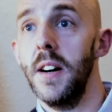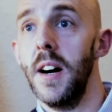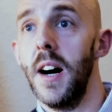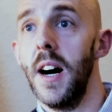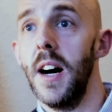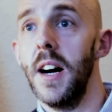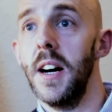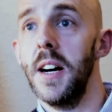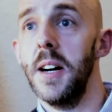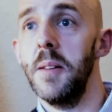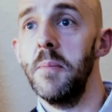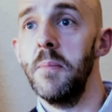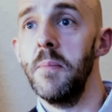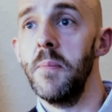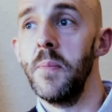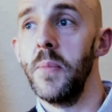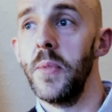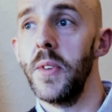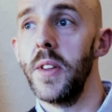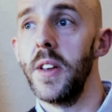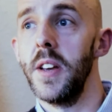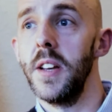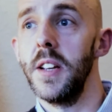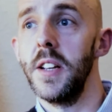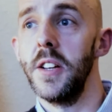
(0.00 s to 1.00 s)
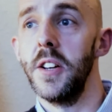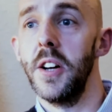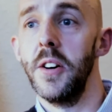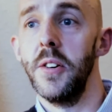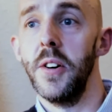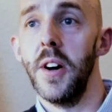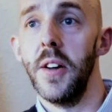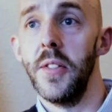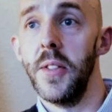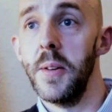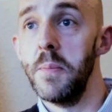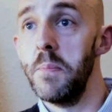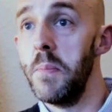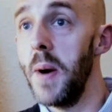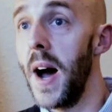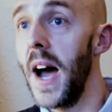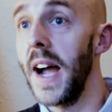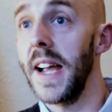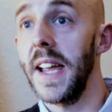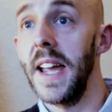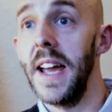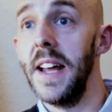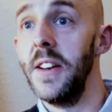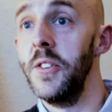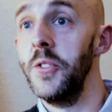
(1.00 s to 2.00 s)
at the
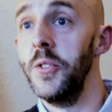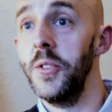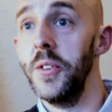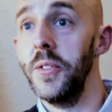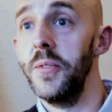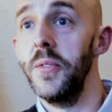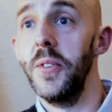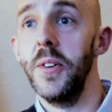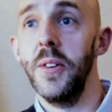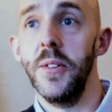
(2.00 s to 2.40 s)
back end of